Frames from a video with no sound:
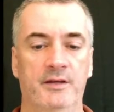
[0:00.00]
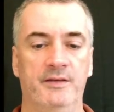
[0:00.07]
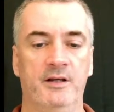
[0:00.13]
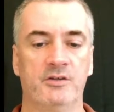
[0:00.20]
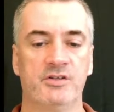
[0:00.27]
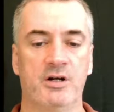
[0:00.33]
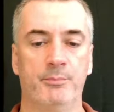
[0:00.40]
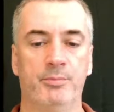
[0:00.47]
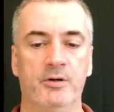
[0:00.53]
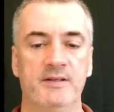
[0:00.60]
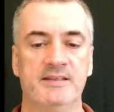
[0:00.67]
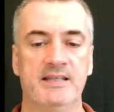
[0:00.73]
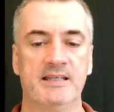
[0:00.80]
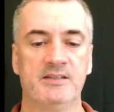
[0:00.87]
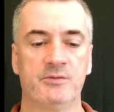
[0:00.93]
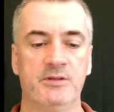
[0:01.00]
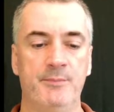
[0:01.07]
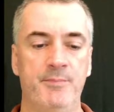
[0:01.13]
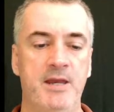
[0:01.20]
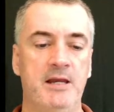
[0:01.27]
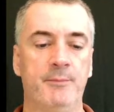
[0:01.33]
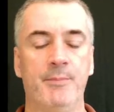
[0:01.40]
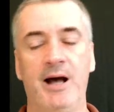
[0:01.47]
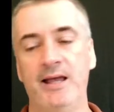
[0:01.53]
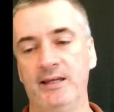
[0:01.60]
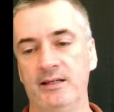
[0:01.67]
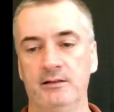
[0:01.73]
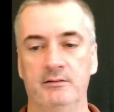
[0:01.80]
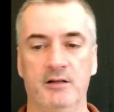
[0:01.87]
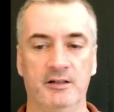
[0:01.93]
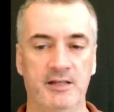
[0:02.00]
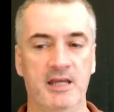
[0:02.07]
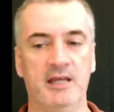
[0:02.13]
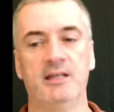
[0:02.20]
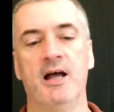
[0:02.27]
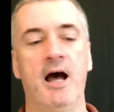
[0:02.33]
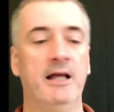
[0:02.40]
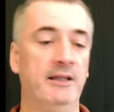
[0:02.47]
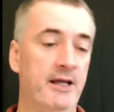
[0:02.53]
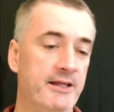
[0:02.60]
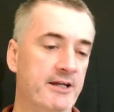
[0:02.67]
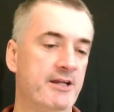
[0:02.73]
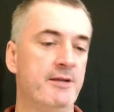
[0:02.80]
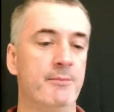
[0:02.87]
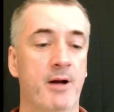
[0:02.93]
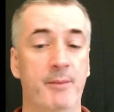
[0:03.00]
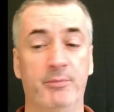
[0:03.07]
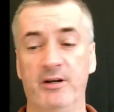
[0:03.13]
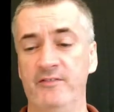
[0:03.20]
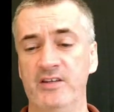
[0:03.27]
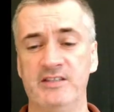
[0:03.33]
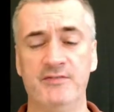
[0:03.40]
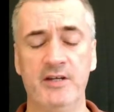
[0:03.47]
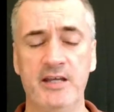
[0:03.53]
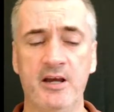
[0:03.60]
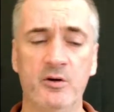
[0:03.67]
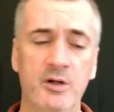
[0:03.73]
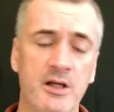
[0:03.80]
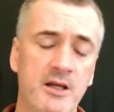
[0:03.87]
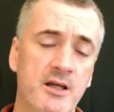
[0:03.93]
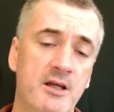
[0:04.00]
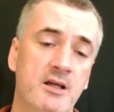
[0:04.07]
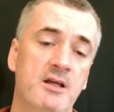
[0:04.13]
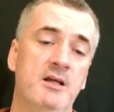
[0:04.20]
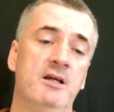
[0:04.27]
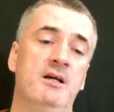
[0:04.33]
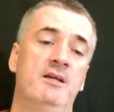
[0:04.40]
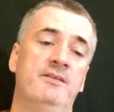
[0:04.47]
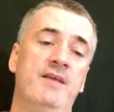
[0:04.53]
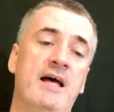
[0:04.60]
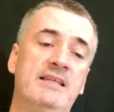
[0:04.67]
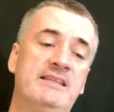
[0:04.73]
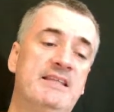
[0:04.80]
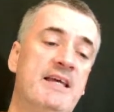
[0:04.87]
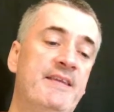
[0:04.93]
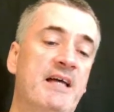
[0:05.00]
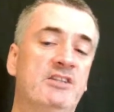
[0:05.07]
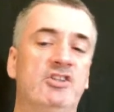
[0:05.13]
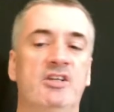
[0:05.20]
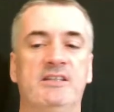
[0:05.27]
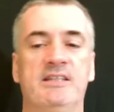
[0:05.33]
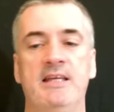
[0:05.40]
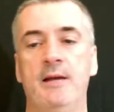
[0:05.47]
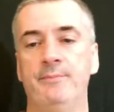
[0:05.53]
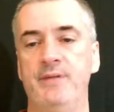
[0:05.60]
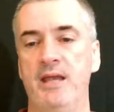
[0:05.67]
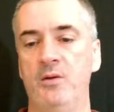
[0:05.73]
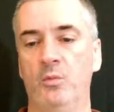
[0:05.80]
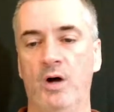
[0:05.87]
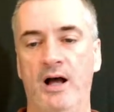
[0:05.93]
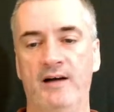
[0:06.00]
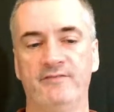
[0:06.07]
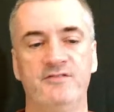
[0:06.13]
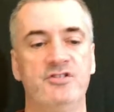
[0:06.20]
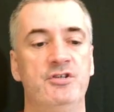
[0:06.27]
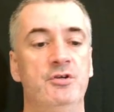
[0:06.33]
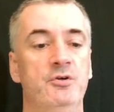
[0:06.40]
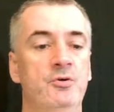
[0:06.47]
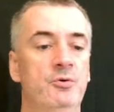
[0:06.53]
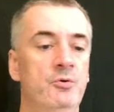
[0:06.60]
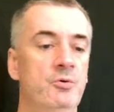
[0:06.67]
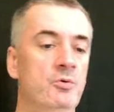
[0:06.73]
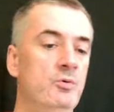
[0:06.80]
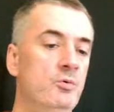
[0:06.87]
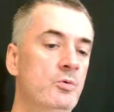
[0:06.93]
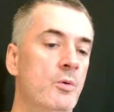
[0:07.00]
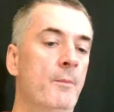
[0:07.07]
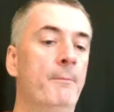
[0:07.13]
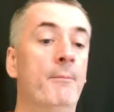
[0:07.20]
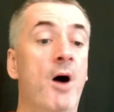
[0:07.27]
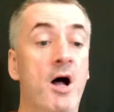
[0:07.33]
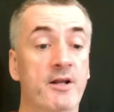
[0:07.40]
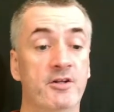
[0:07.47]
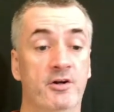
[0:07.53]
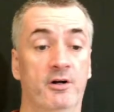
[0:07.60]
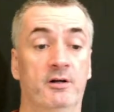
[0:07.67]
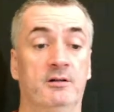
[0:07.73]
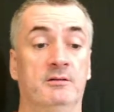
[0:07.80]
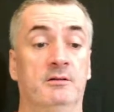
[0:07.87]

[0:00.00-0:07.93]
there's our princess with the pink bike, again highlighted in my previous video. That said, that's just the update. We'll have to monitor